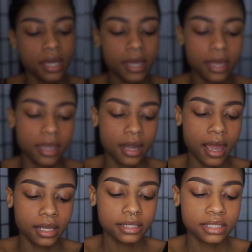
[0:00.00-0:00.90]
And
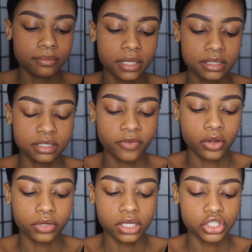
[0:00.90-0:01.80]
I like to mix this
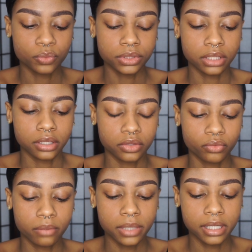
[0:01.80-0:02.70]
foundation with another
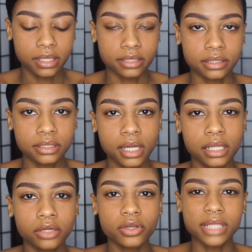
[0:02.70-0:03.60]
one because this
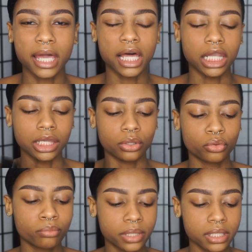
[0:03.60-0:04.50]
color is like a
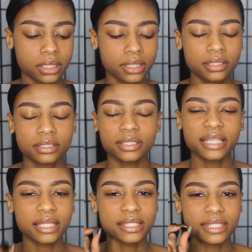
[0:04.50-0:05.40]
little bit, just
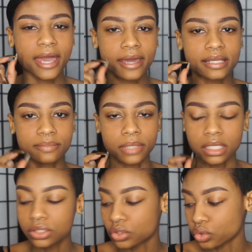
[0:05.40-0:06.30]
like the taddest
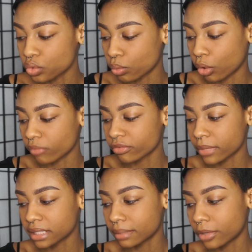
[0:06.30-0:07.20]
bit too warm for
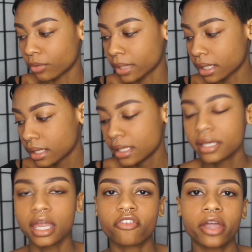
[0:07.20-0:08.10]
me at the moment.
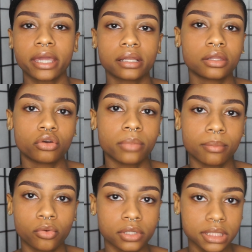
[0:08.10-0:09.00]
If I get a little bit
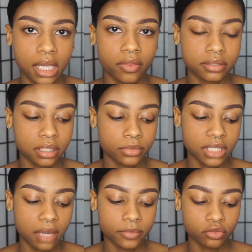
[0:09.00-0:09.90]
more tan in the
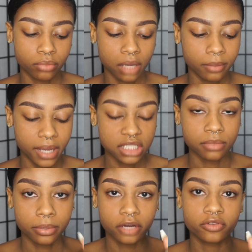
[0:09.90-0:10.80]
summertime, this would probably match
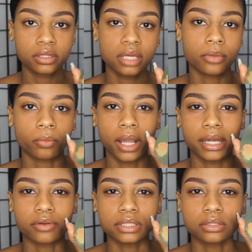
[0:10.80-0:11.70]
me perfectly, but right
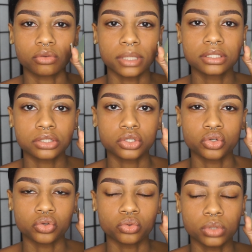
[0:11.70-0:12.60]
now it's a little bit
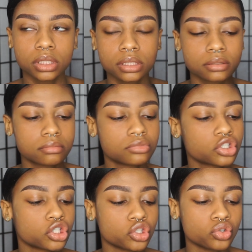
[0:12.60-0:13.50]
too
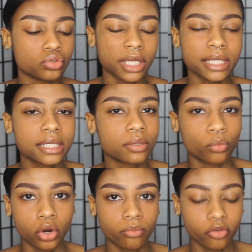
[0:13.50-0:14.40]
too like
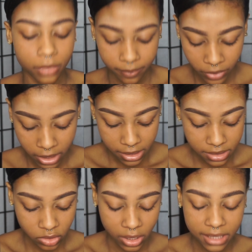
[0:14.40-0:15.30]
warm for me.
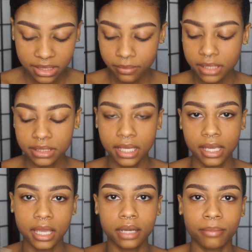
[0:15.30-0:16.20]
So I like to mix
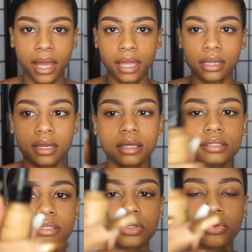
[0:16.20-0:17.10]
in my
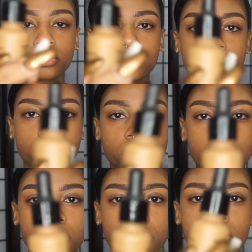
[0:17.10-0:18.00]
NYX Total
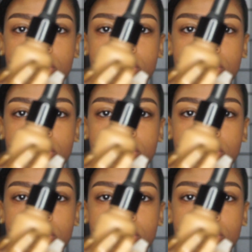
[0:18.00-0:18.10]
Control